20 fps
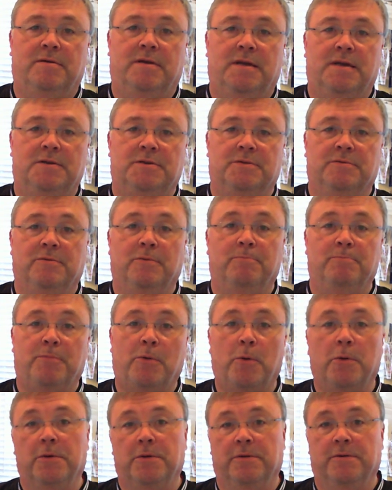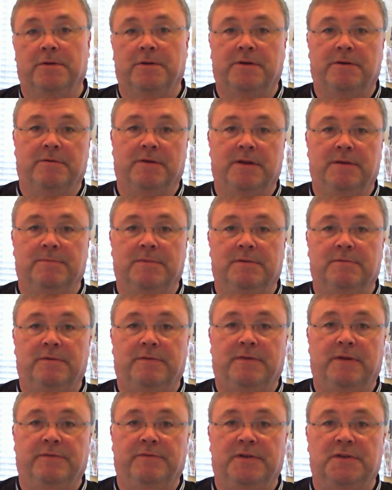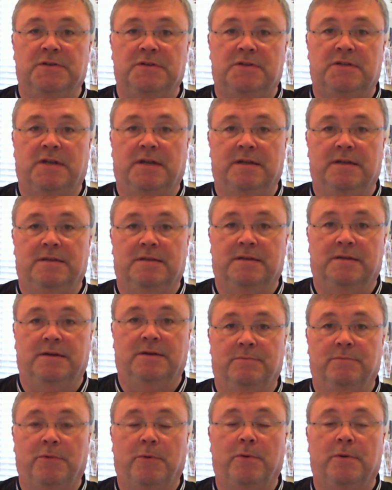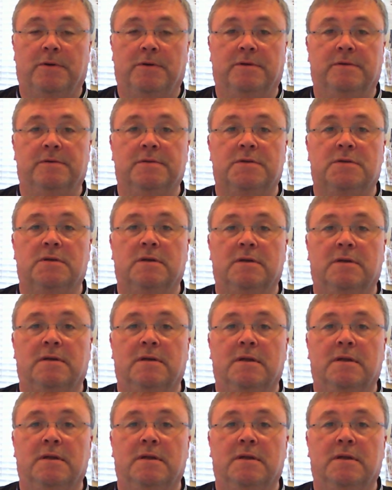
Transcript: it has a border agreement with every state that borders.